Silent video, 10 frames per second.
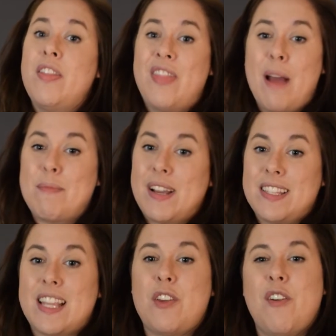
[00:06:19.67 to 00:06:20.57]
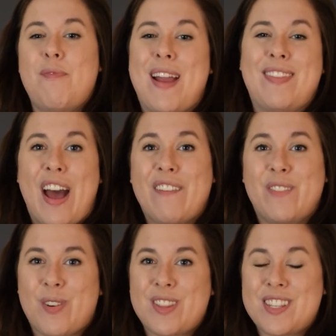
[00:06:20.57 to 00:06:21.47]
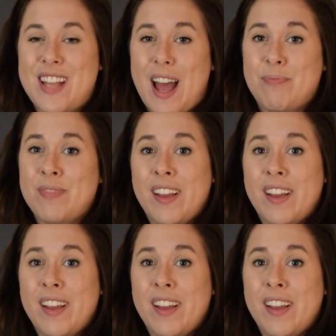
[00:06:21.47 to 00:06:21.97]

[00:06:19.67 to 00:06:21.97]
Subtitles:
that means that you've made that fourth step.